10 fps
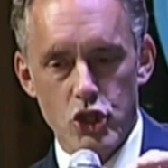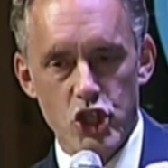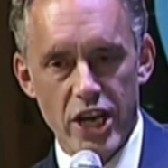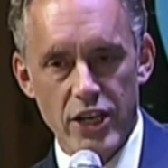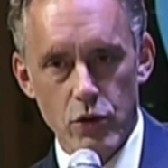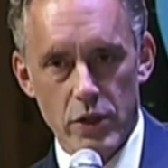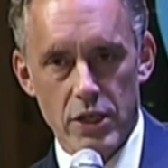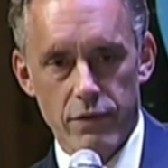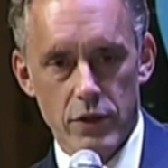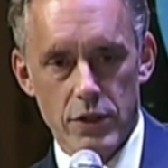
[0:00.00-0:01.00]

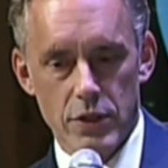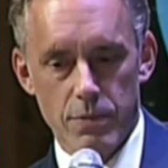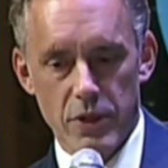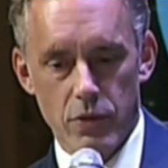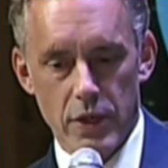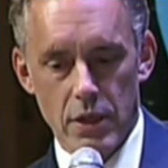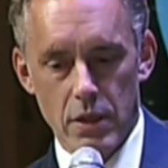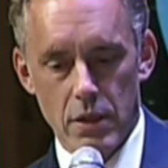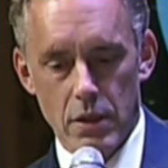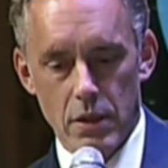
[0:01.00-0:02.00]
genuine differences
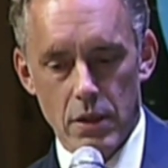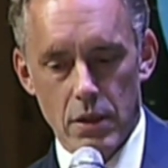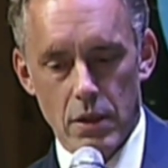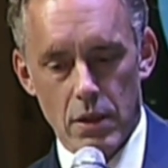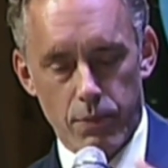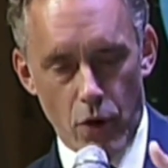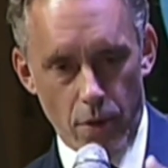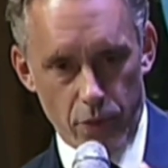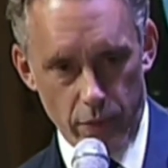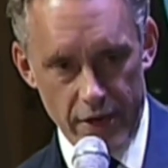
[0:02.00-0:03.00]
between the
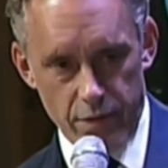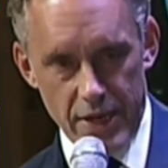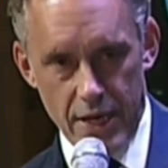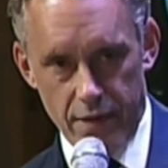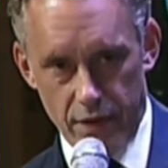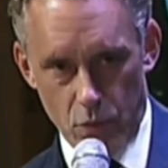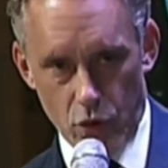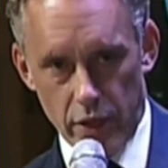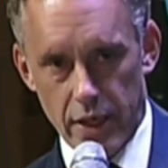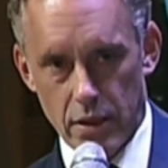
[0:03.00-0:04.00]
proper way of behaving
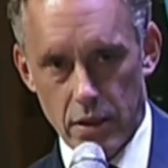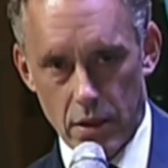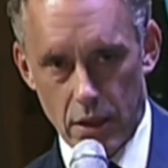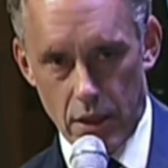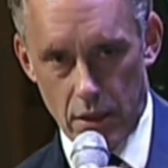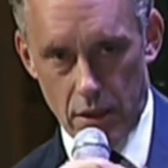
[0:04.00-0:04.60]
morally and